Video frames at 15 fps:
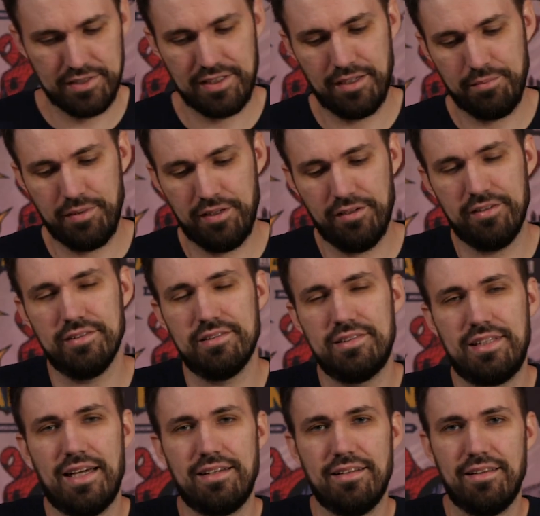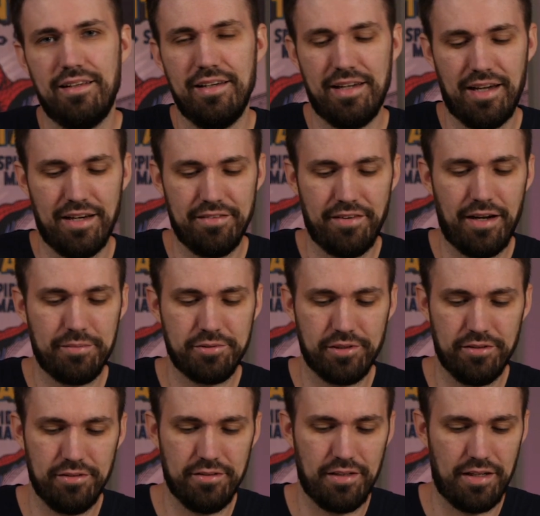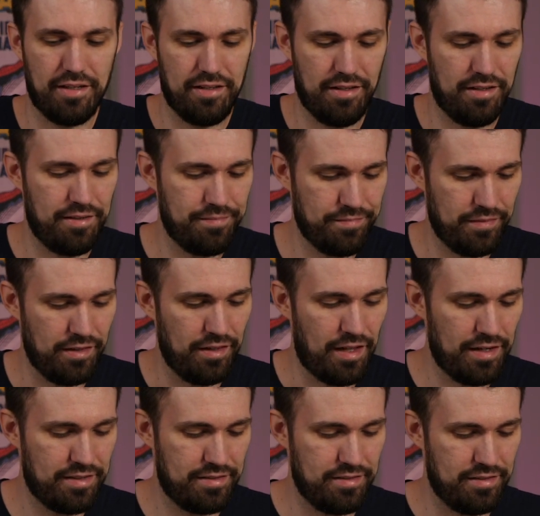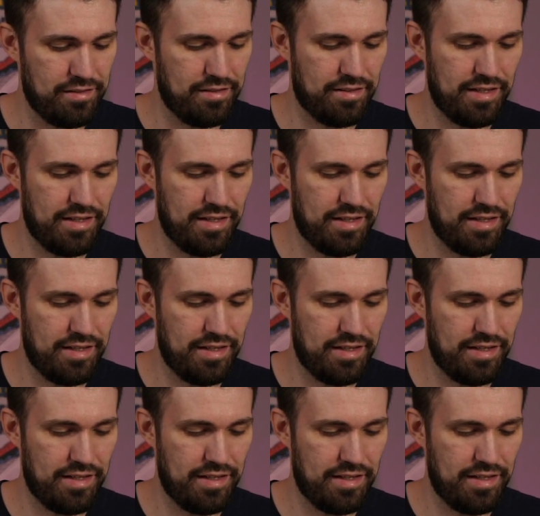this step here is technically kind of optional. I like to